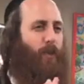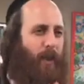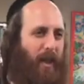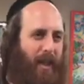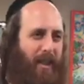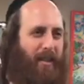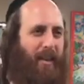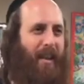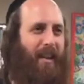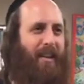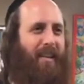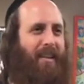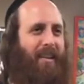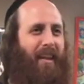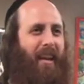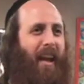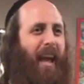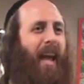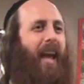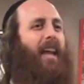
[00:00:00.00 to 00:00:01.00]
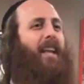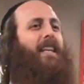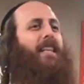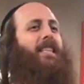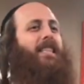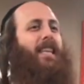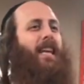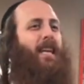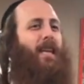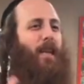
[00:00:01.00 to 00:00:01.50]
written and
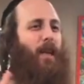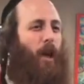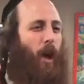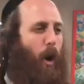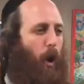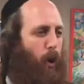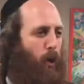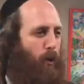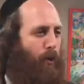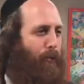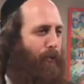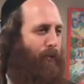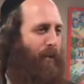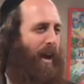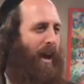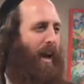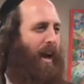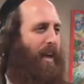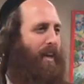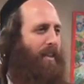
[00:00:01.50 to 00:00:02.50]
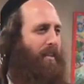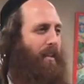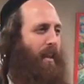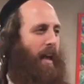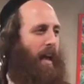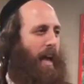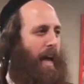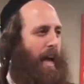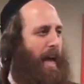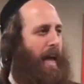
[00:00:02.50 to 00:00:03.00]
it's a known fact,
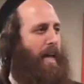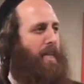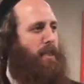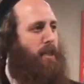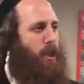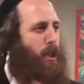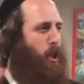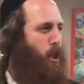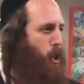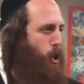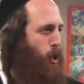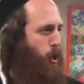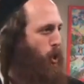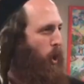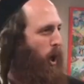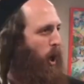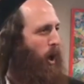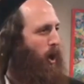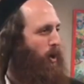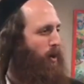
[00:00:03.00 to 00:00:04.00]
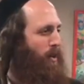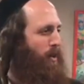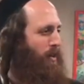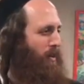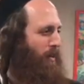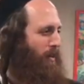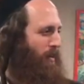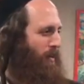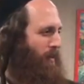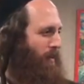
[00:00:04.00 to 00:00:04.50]
as
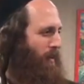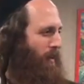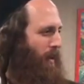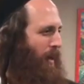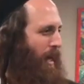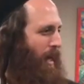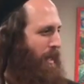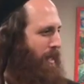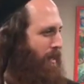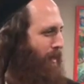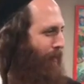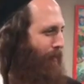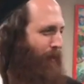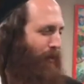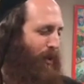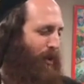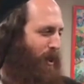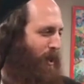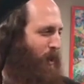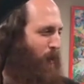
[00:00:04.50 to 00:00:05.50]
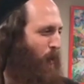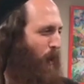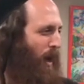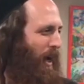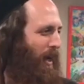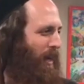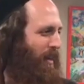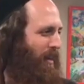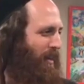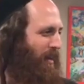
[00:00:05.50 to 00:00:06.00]
strong as the first
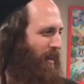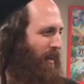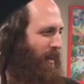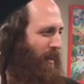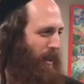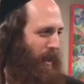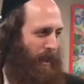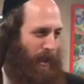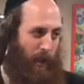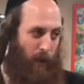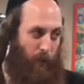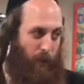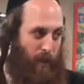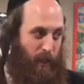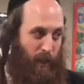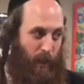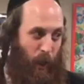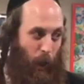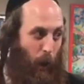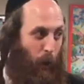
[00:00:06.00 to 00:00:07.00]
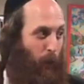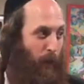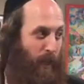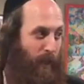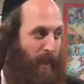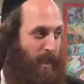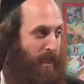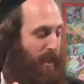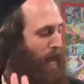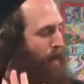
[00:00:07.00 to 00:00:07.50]
one, that there is no one
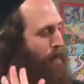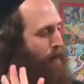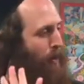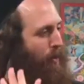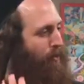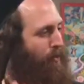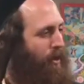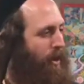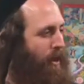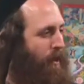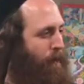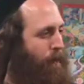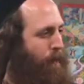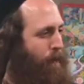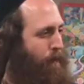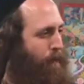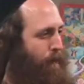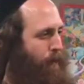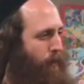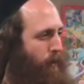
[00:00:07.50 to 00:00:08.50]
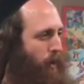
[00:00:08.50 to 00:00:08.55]
except of Him,